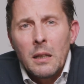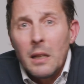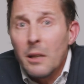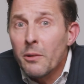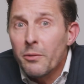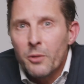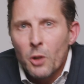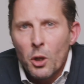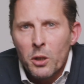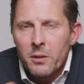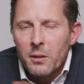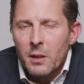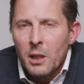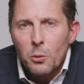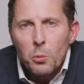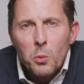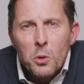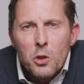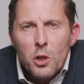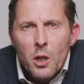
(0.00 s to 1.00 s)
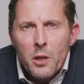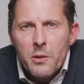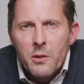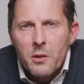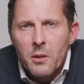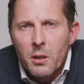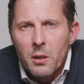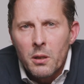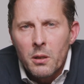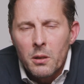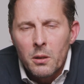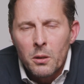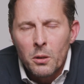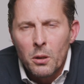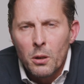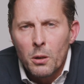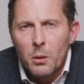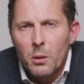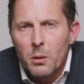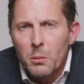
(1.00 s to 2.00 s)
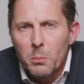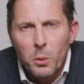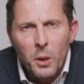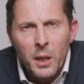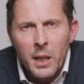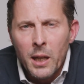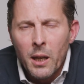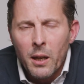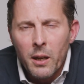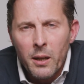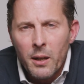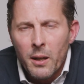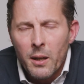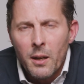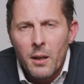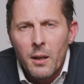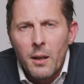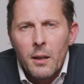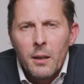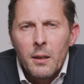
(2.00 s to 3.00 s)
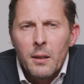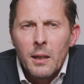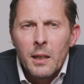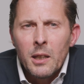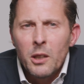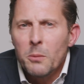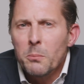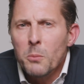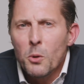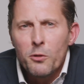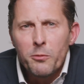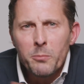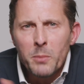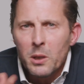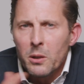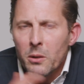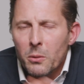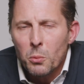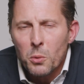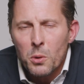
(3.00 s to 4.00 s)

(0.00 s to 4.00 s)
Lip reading: If not, it would just, you know, break, and the movement